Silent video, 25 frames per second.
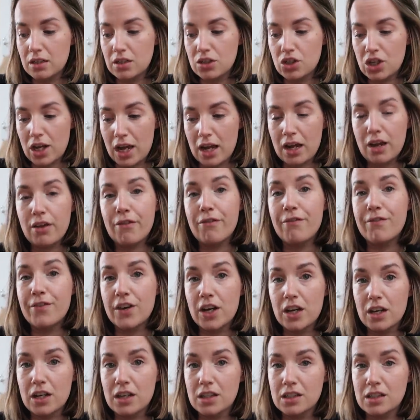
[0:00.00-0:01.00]
check
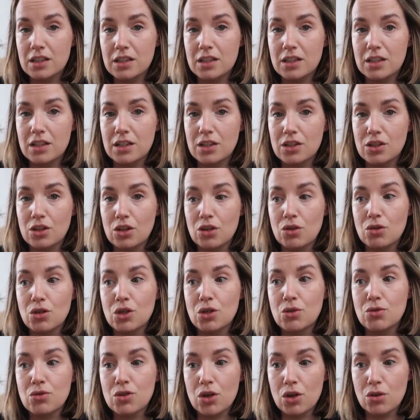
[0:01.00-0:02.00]
first, so
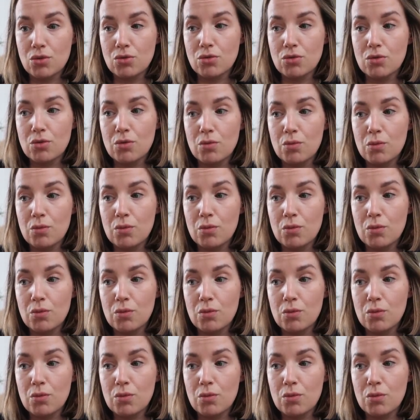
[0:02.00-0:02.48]
you don't